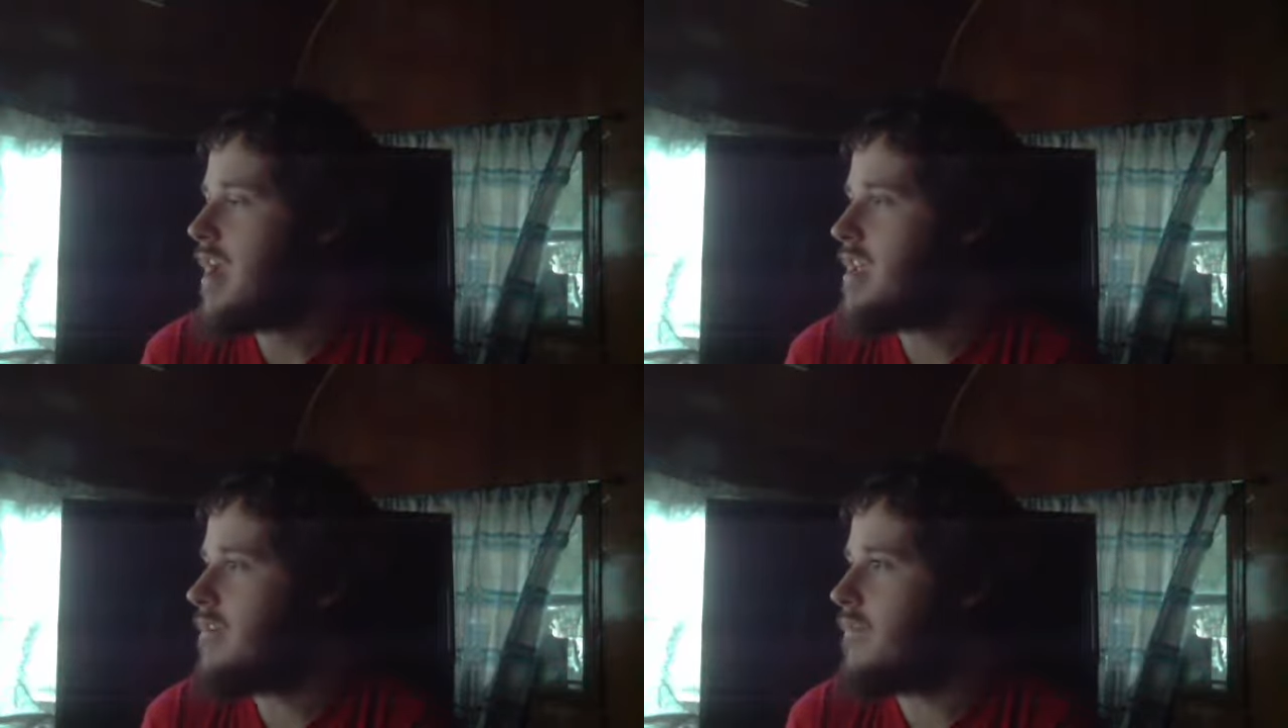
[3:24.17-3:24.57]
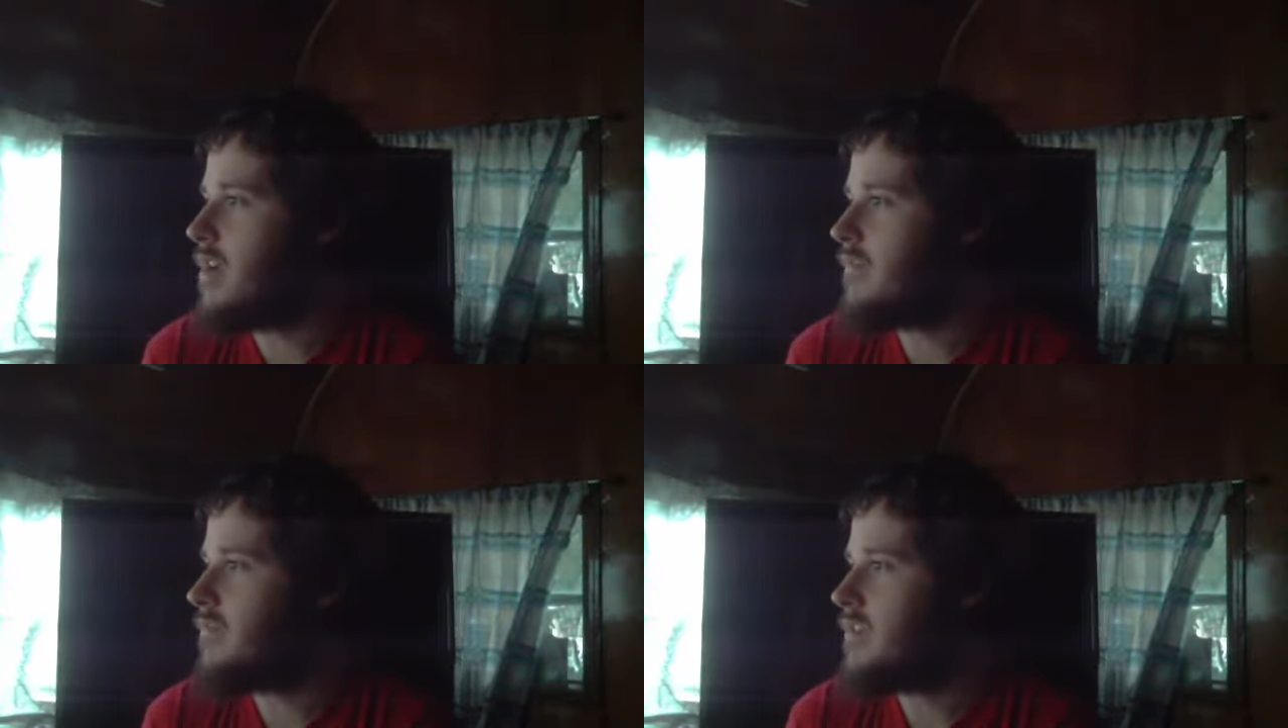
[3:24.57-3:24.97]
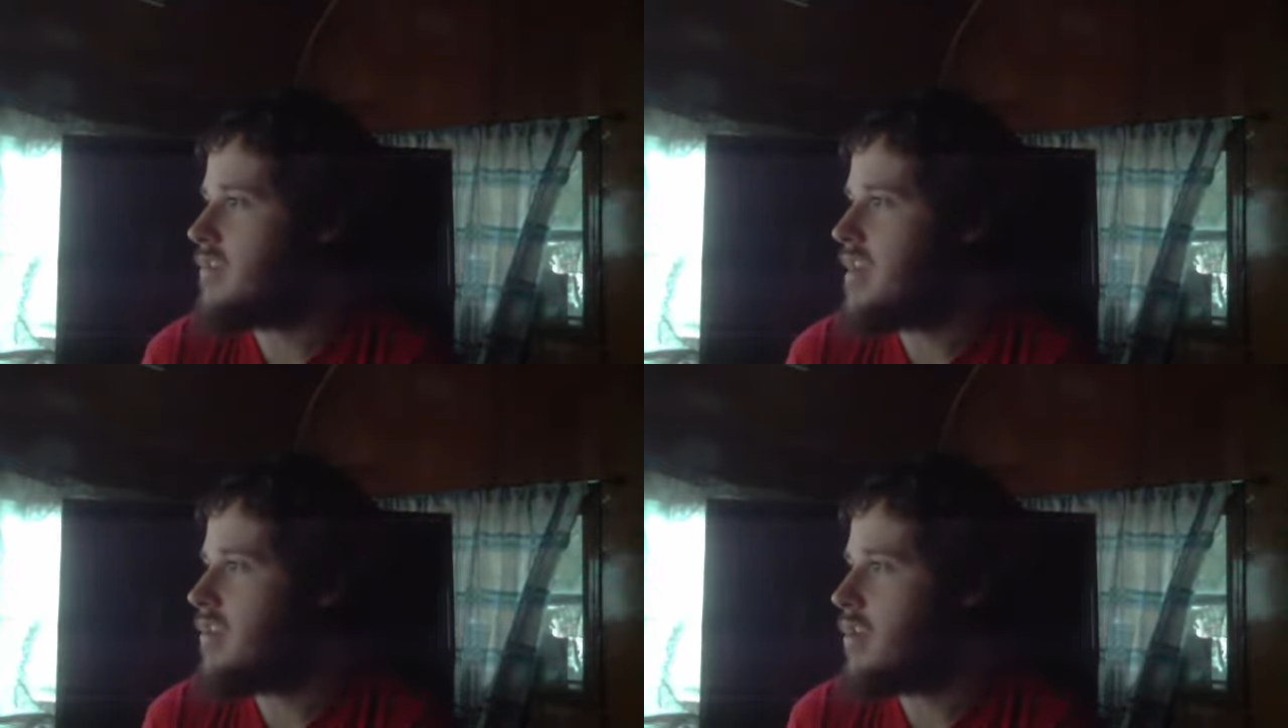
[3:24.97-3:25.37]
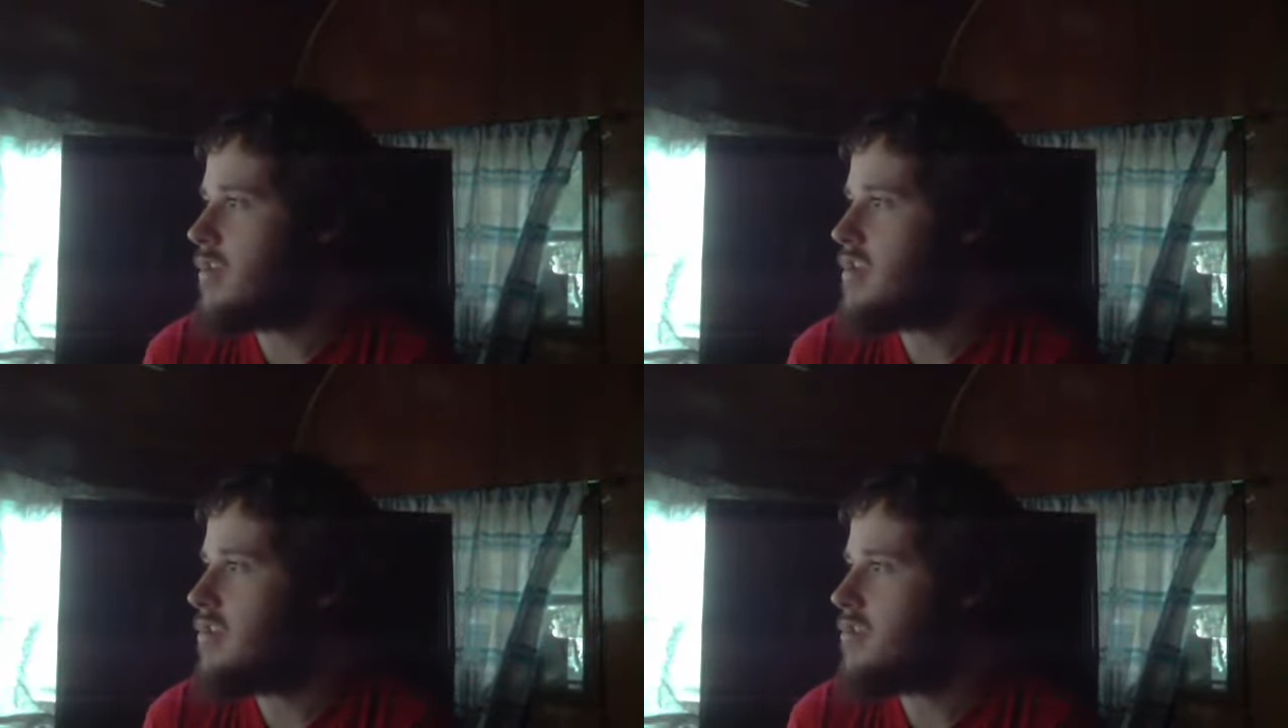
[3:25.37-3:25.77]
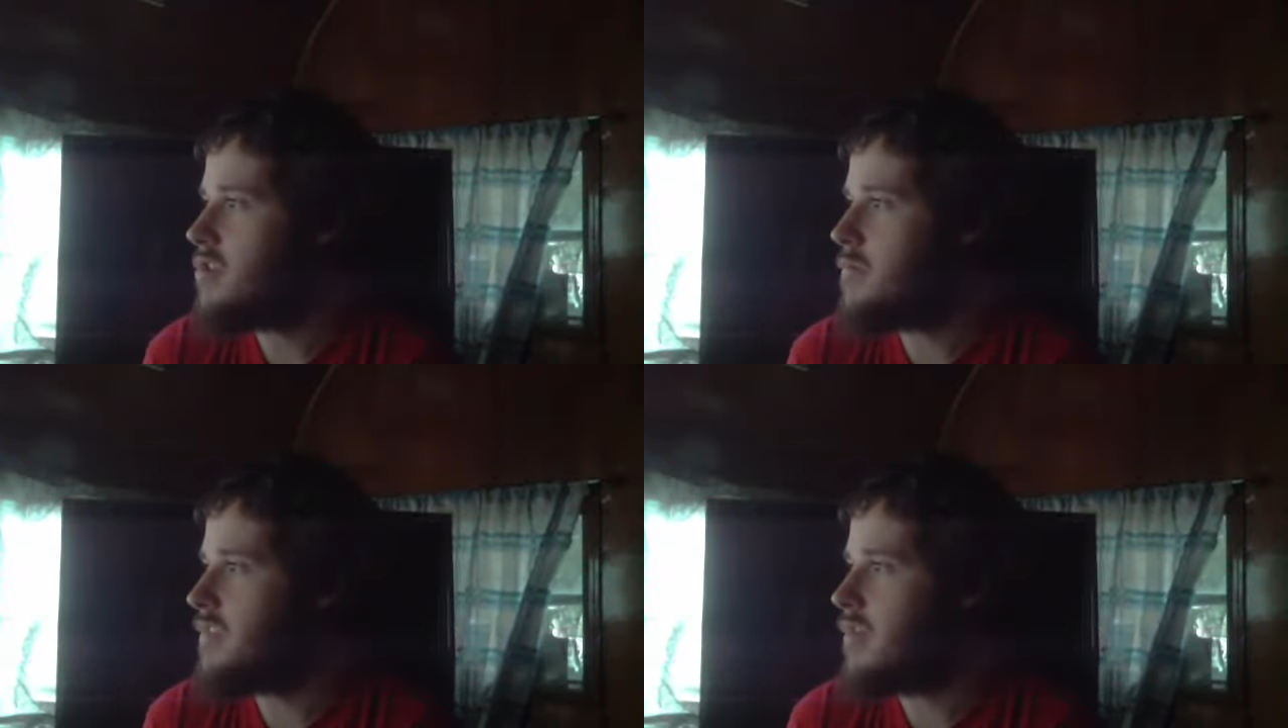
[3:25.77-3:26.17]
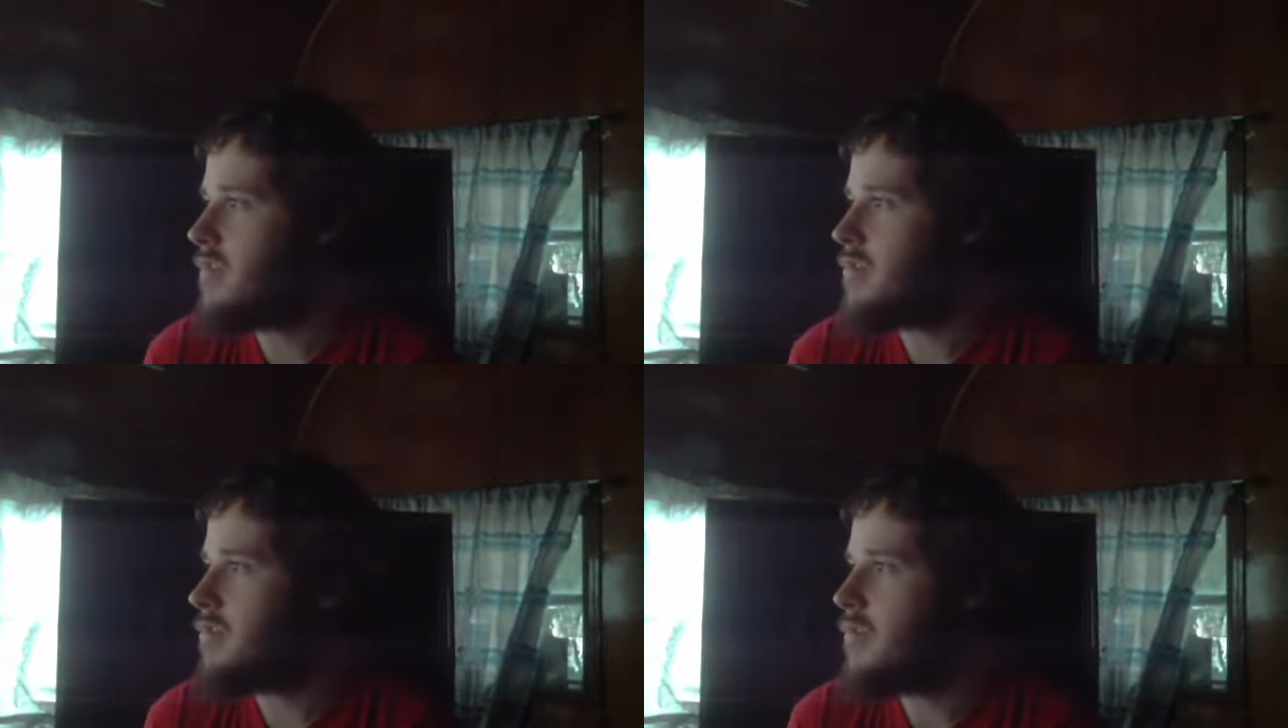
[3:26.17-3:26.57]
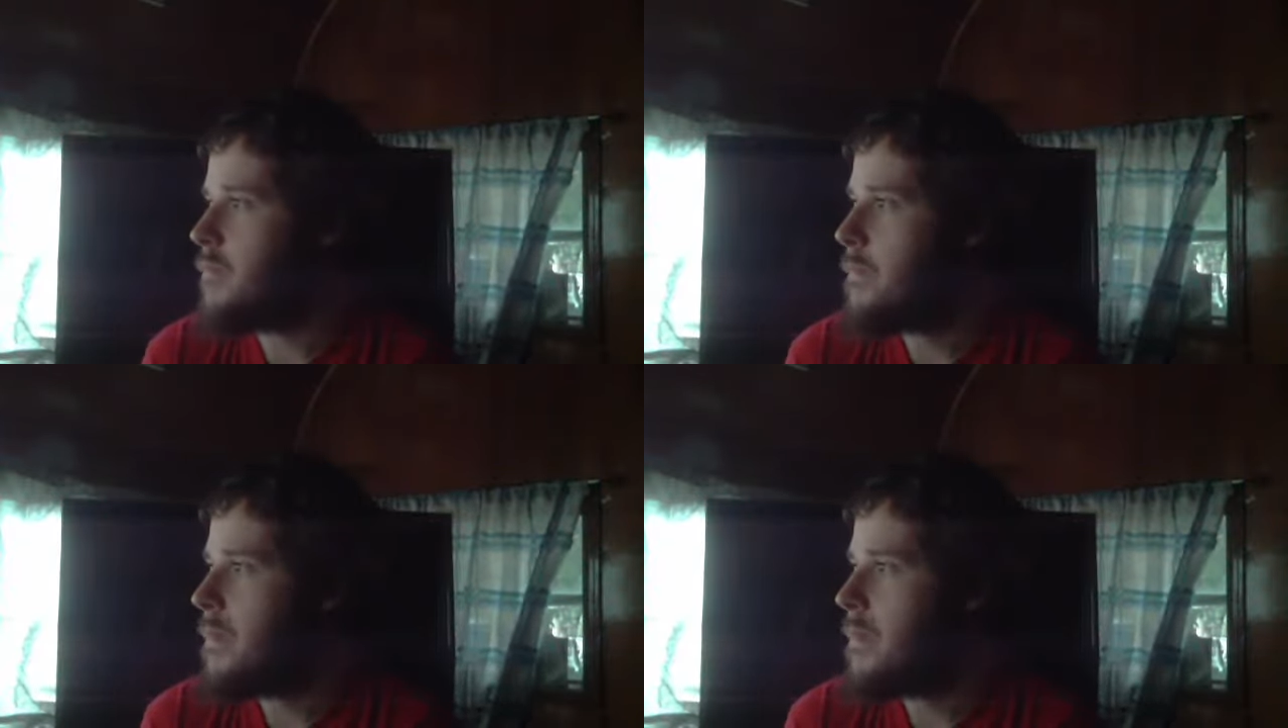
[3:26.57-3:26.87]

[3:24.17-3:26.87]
and involved in learning new material.